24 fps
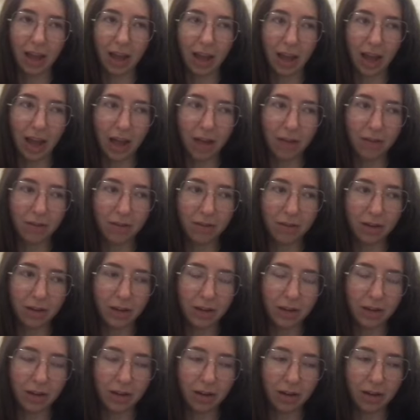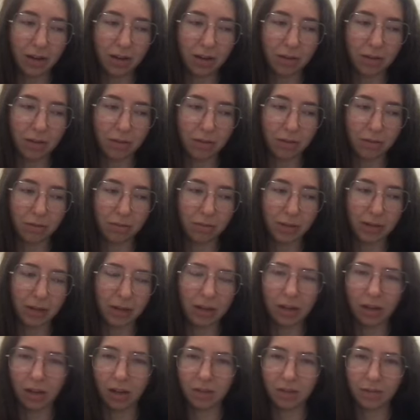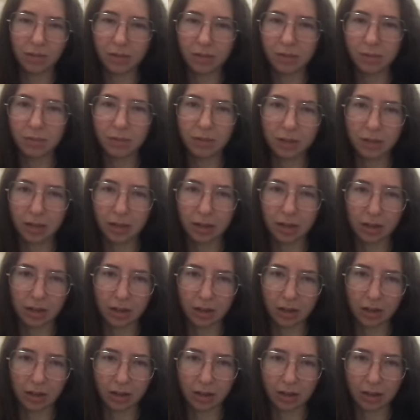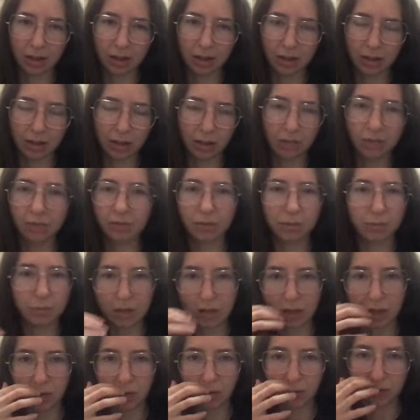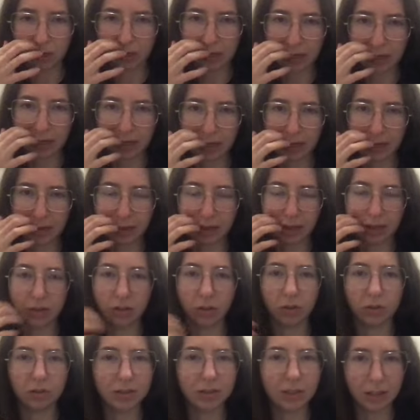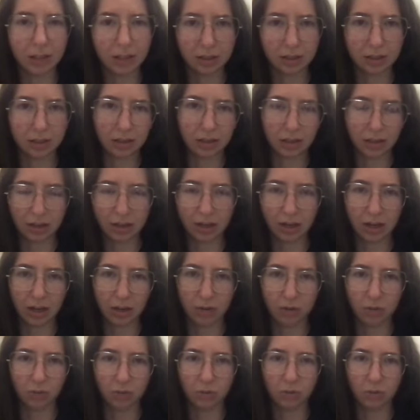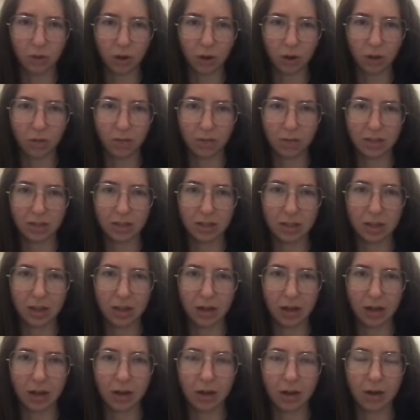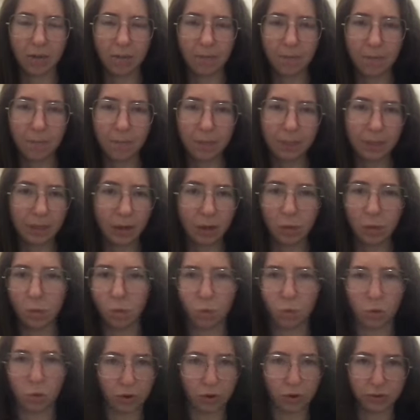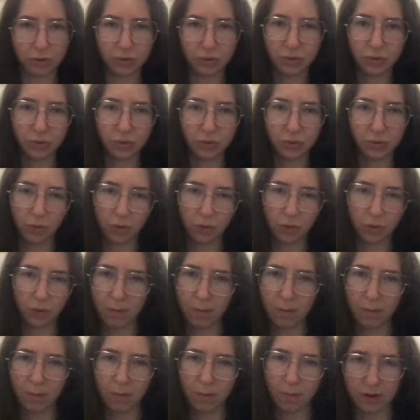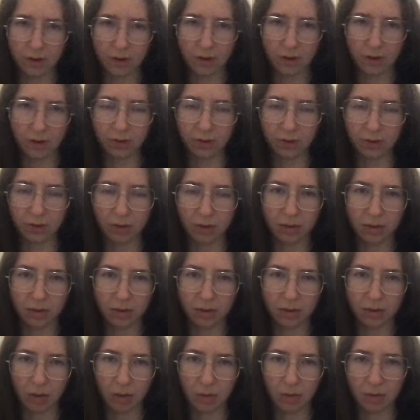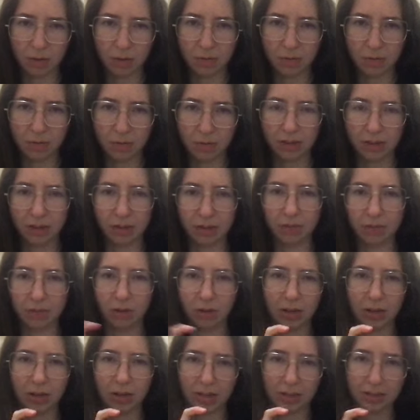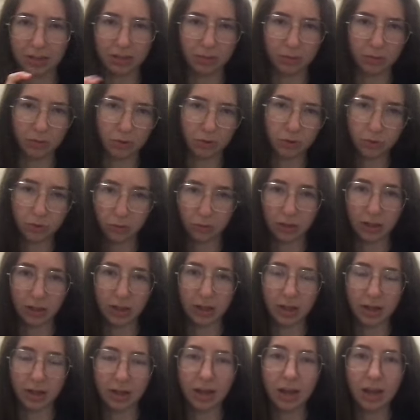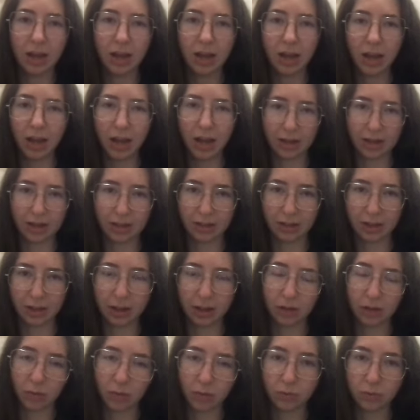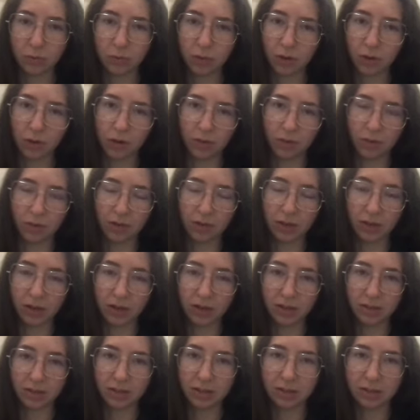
And I love them, and like, I love them equally. Like, I don't think that K through 12 is like worse or better than Crybaby. I think they follow like a similar storyline, and K through 12 is